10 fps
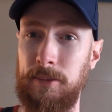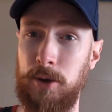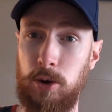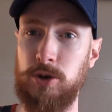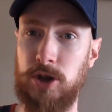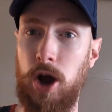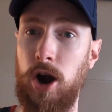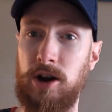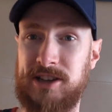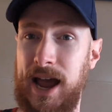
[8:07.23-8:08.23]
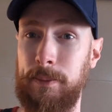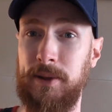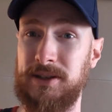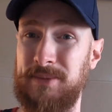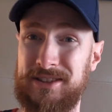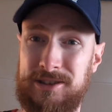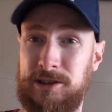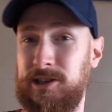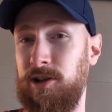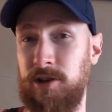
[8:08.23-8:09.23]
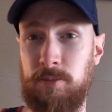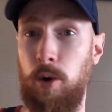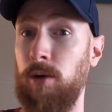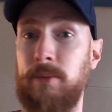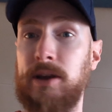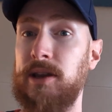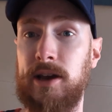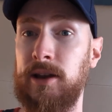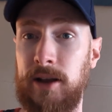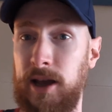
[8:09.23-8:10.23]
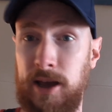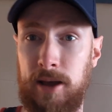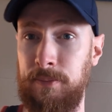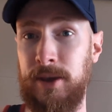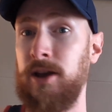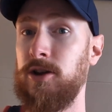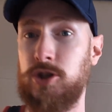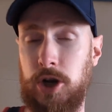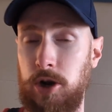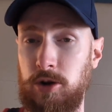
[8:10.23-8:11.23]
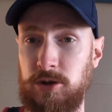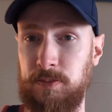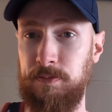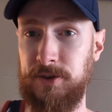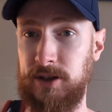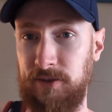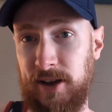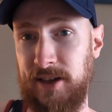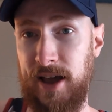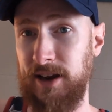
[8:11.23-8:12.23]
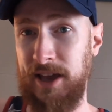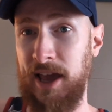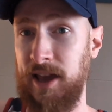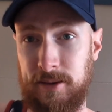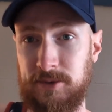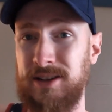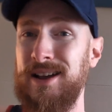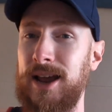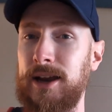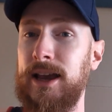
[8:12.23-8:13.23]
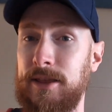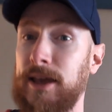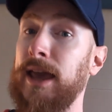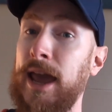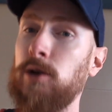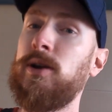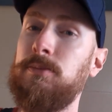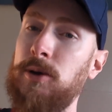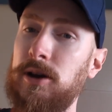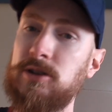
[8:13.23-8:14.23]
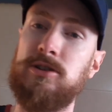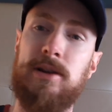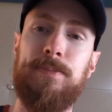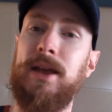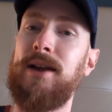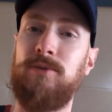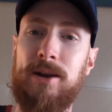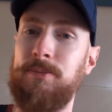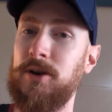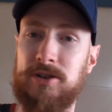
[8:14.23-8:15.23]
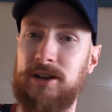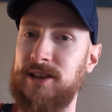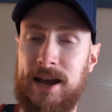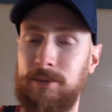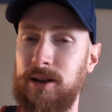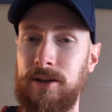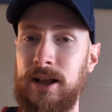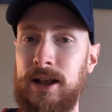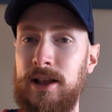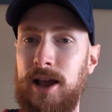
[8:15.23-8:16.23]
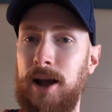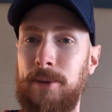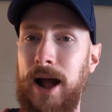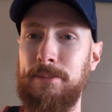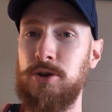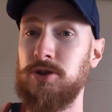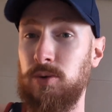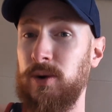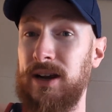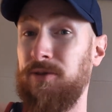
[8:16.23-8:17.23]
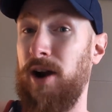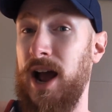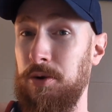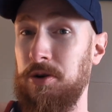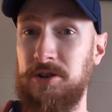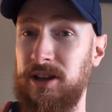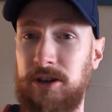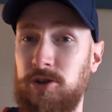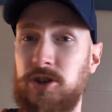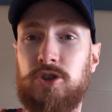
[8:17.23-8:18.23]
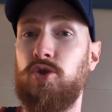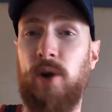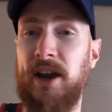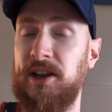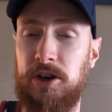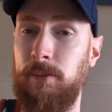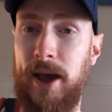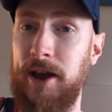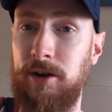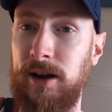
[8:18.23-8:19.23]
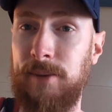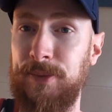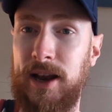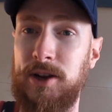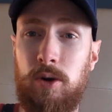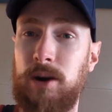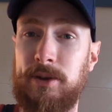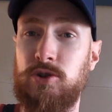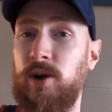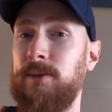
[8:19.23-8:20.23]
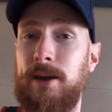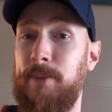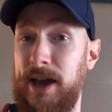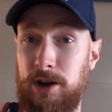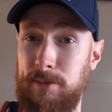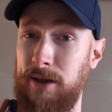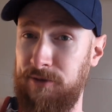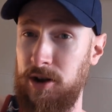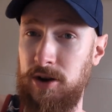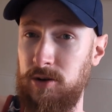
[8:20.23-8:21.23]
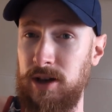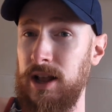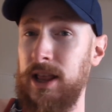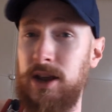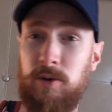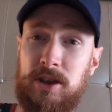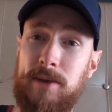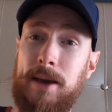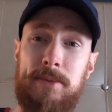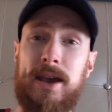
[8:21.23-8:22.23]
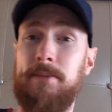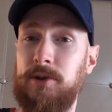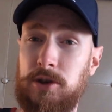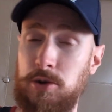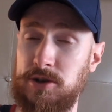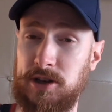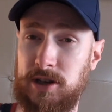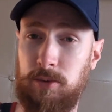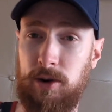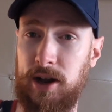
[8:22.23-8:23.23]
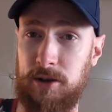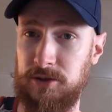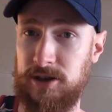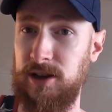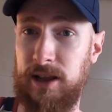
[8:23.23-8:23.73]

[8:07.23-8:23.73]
Those are tablets meant to sell you more media, shows, stuff like that, games. And again, they can read books. I've read books on a tablet, but I'm usually reading for hours, and you're just draining your battery. And I don't want to be draining my battery on my phone when you might be able to use it somewhere else.